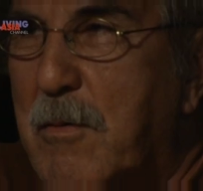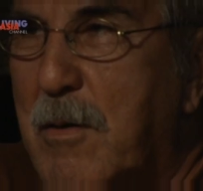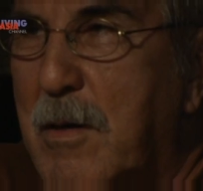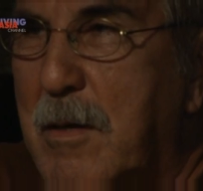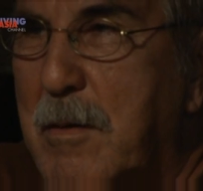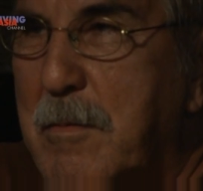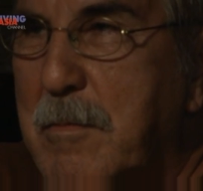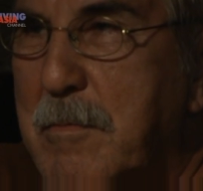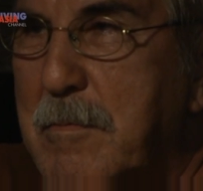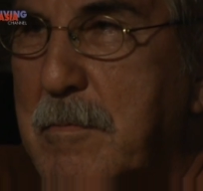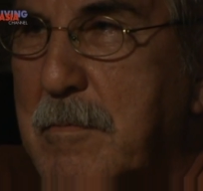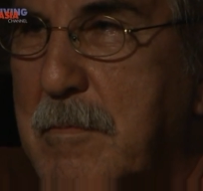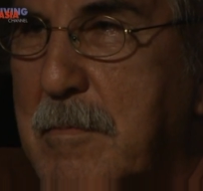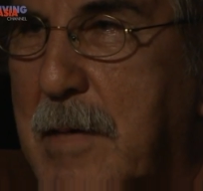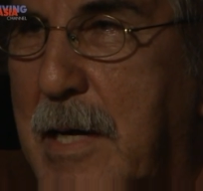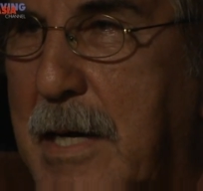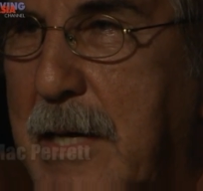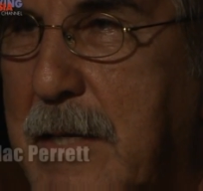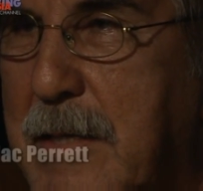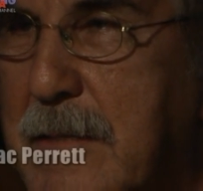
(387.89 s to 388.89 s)
Well,
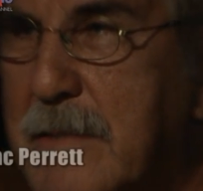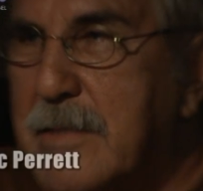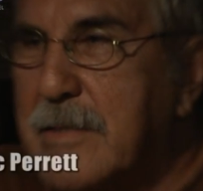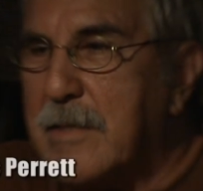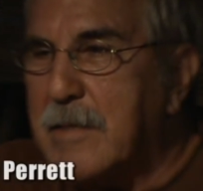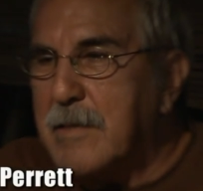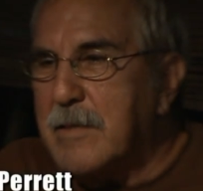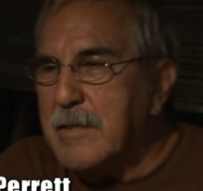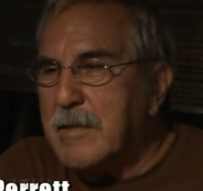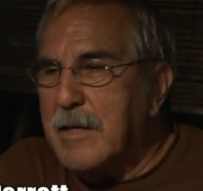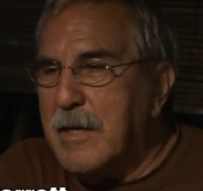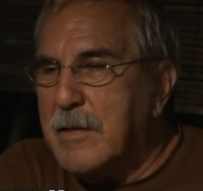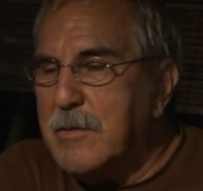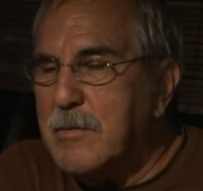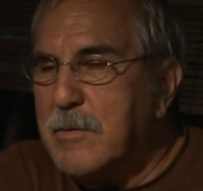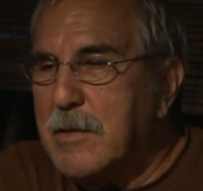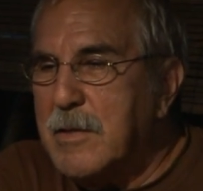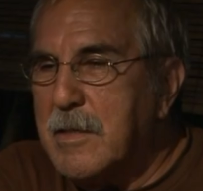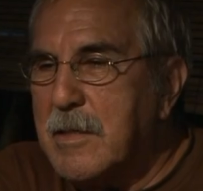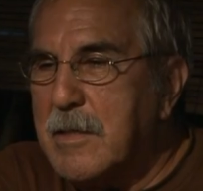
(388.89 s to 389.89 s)
mine started
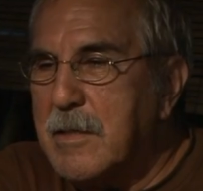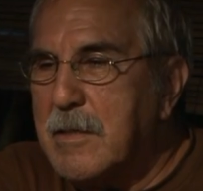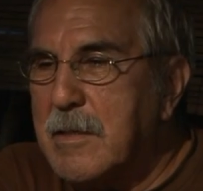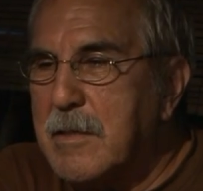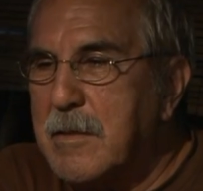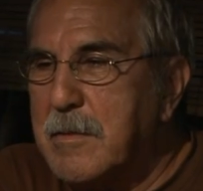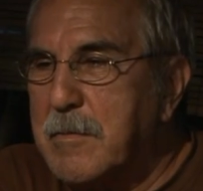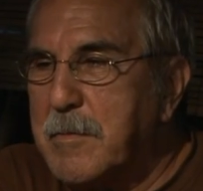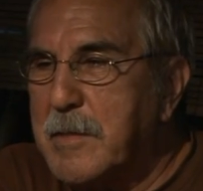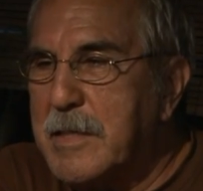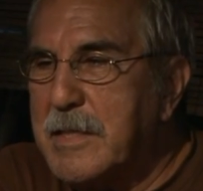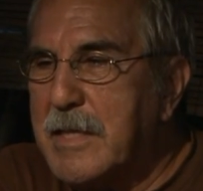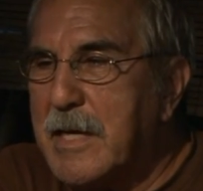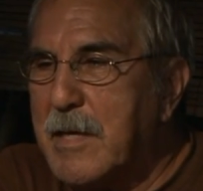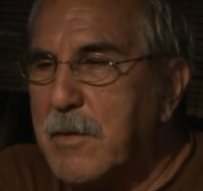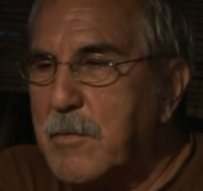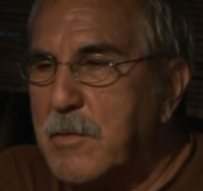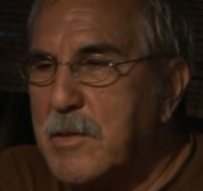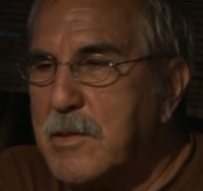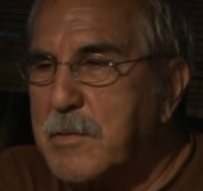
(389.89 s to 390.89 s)
actually, my
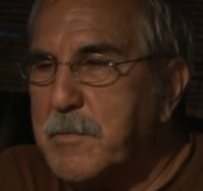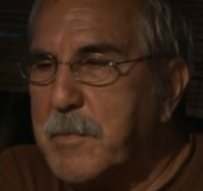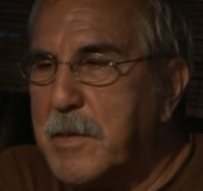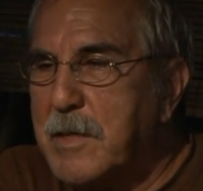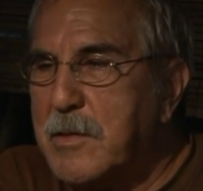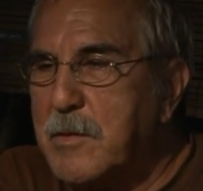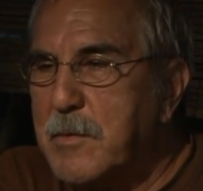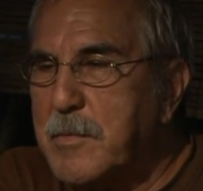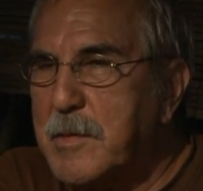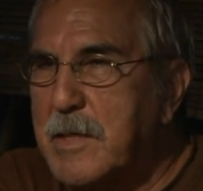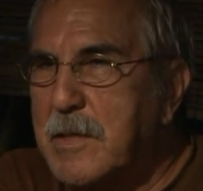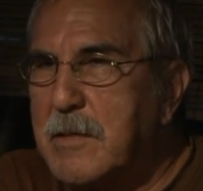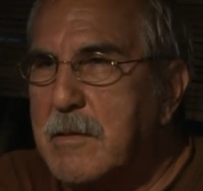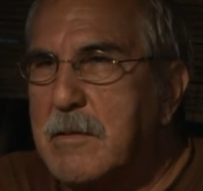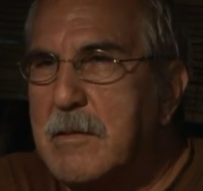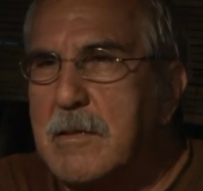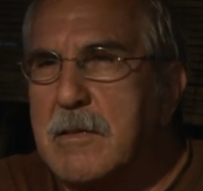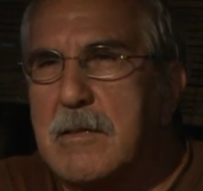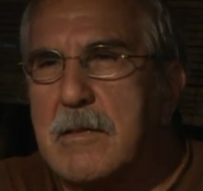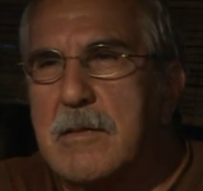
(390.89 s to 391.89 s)
dad was part of that,
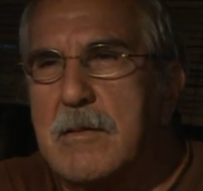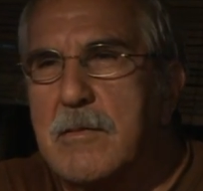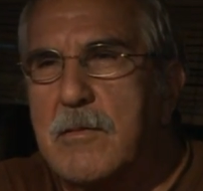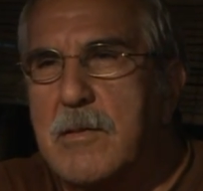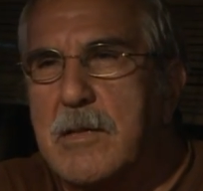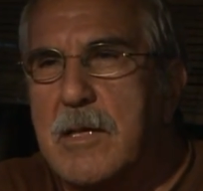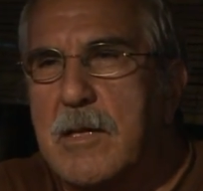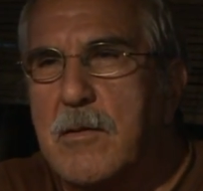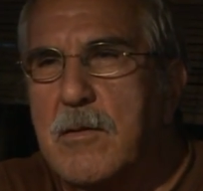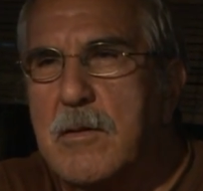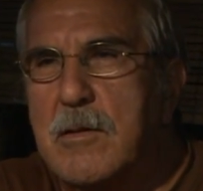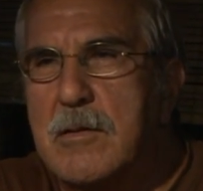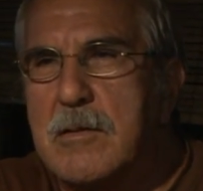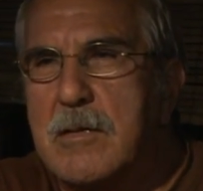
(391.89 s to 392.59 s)
what they call